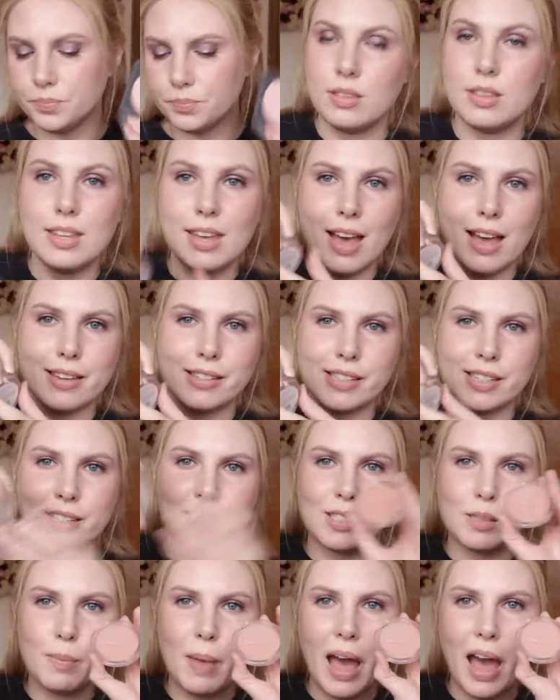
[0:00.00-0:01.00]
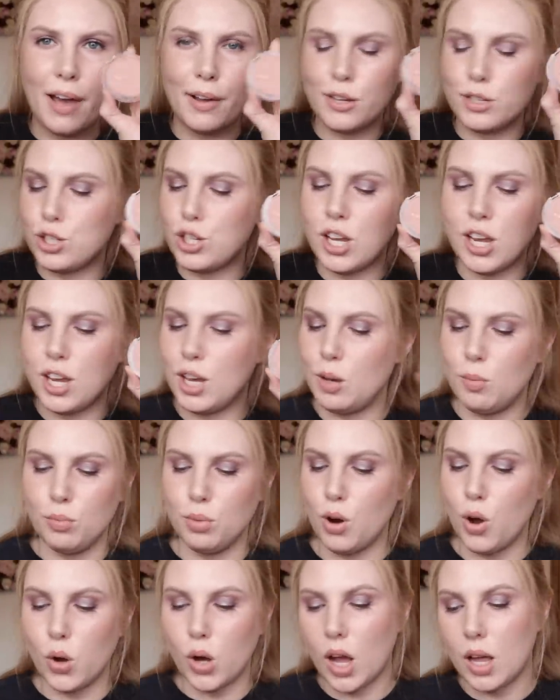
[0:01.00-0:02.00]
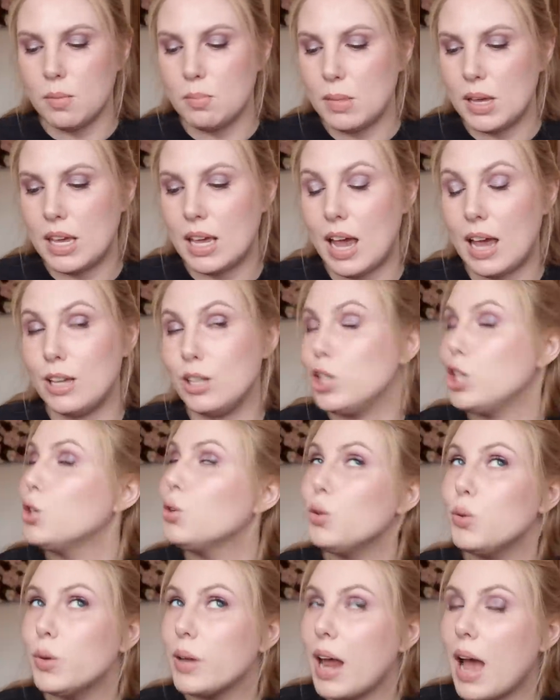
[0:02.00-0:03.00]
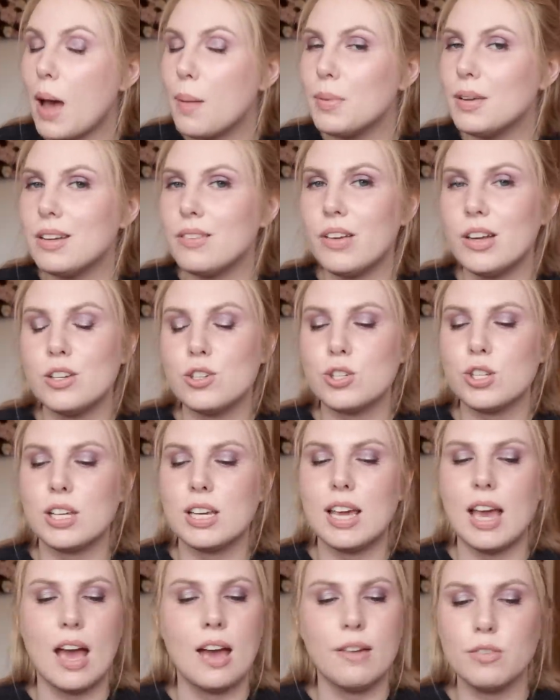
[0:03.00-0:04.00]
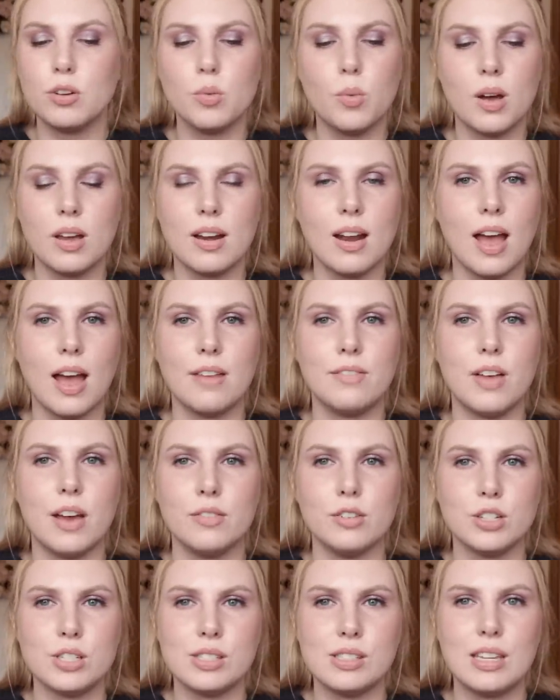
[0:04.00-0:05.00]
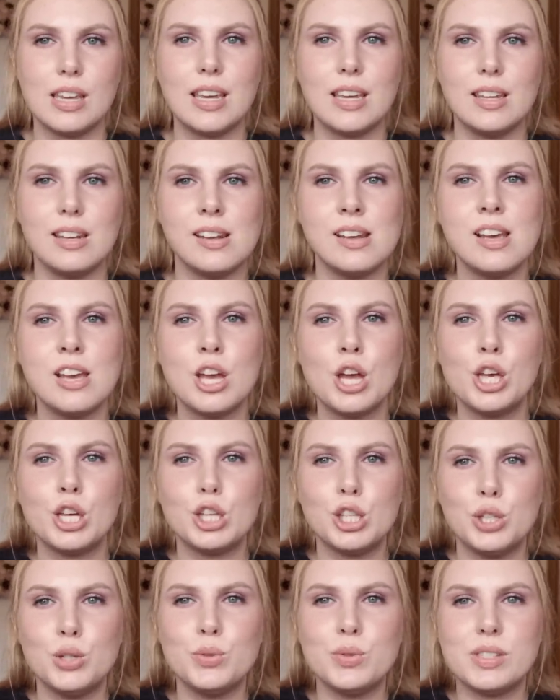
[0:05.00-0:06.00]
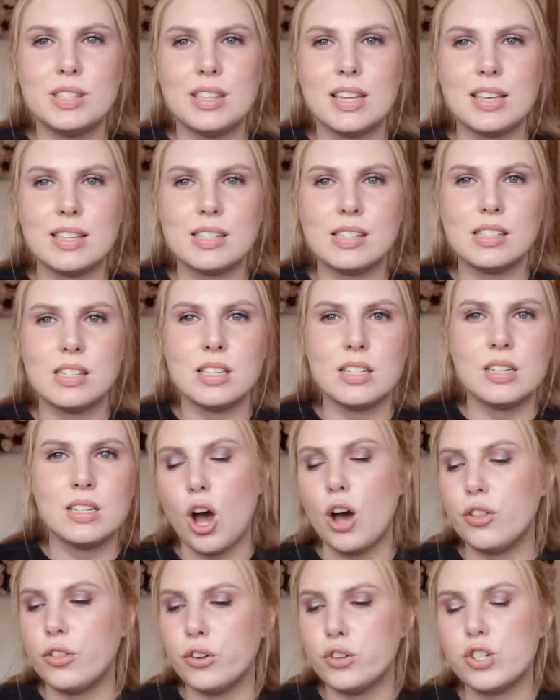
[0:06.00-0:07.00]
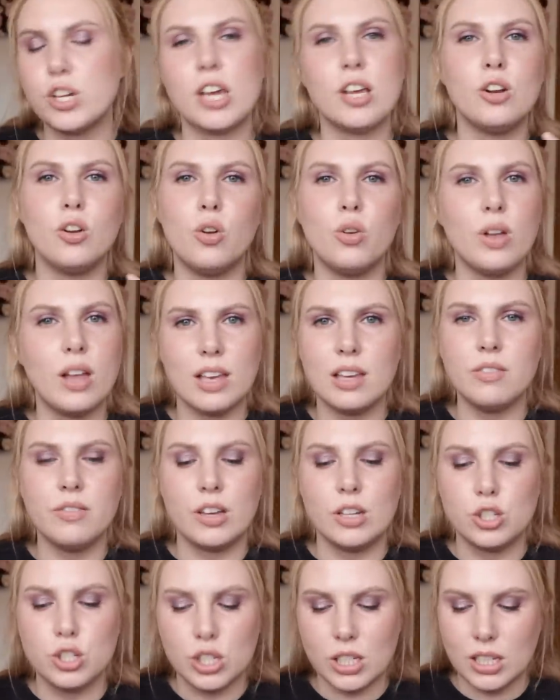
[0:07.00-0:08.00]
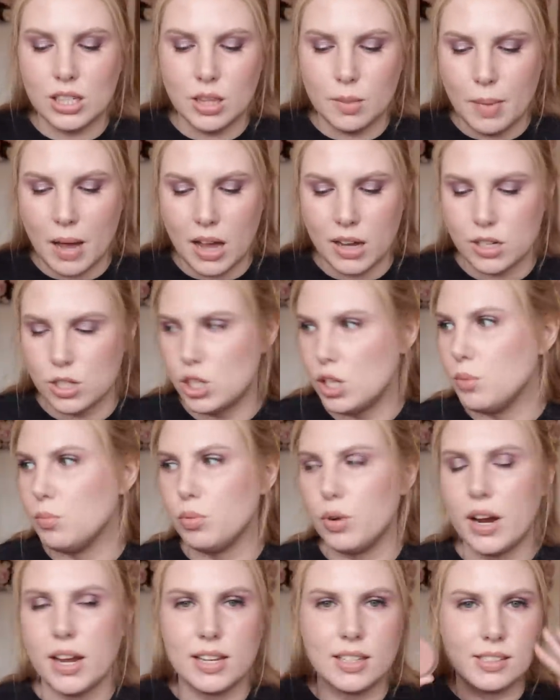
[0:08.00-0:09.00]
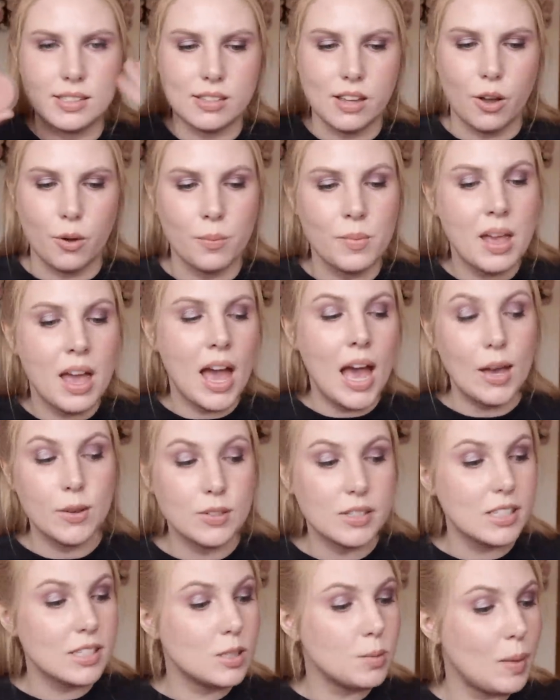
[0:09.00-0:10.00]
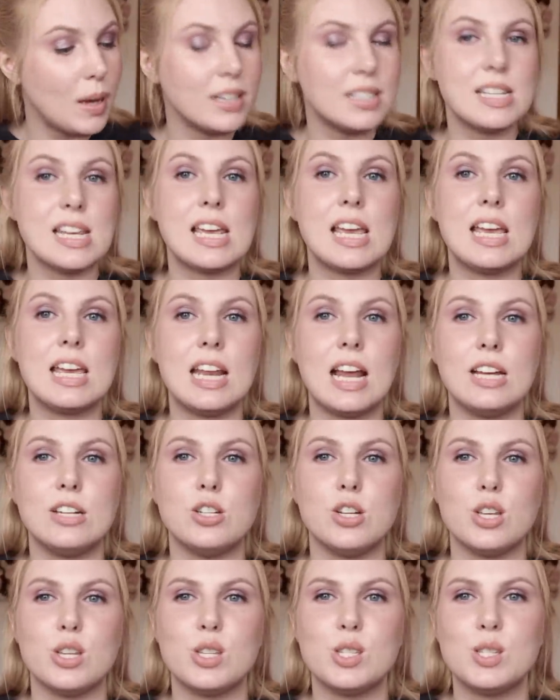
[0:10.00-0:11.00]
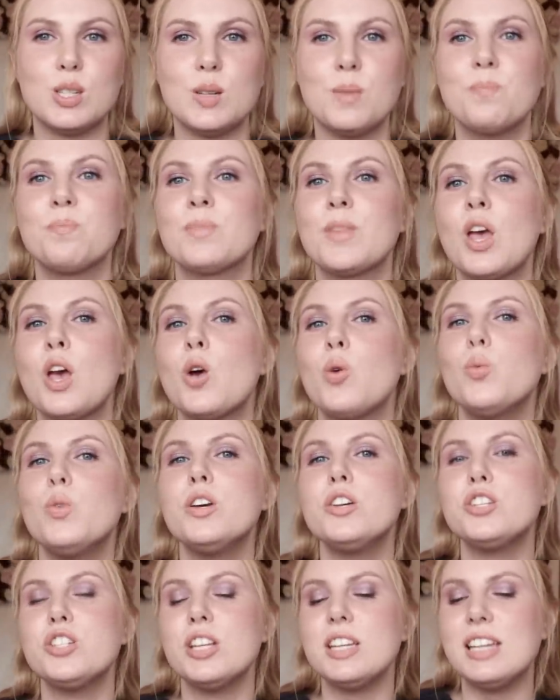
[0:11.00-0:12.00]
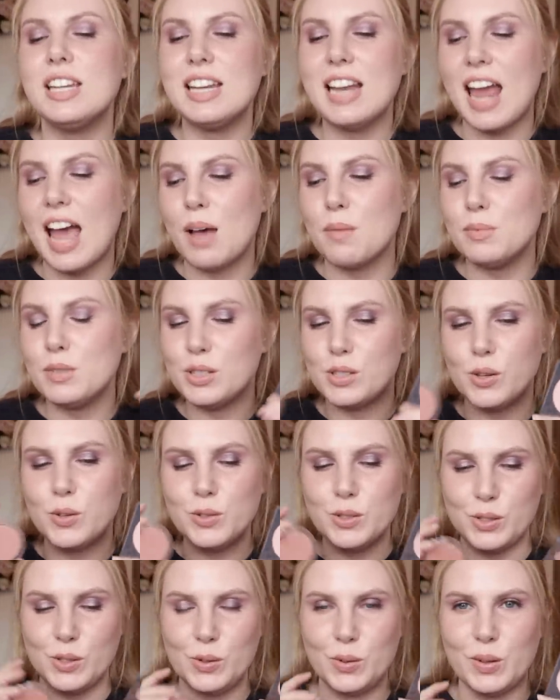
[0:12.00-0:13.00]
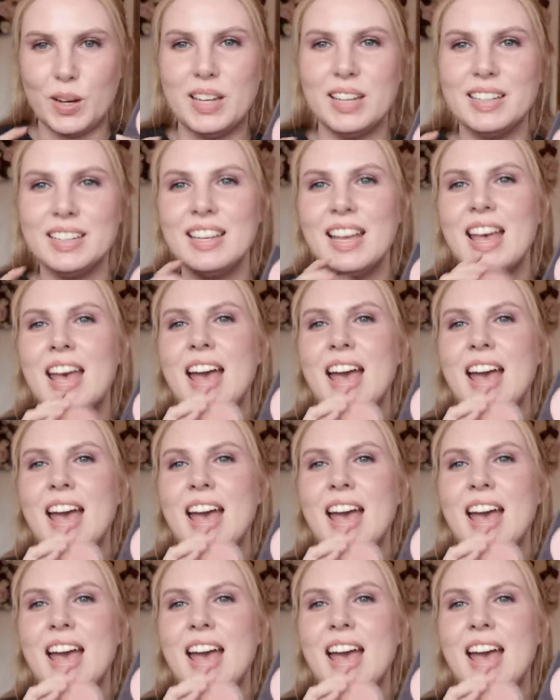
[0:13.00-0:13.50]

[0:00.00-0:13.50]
The Essence packaging broke on me. I knew it would happen eventually. Everyone I've ever seen use this on their channel, eventually the packaging breaks. So I was expecting it. I just wish it didn't happen so soon.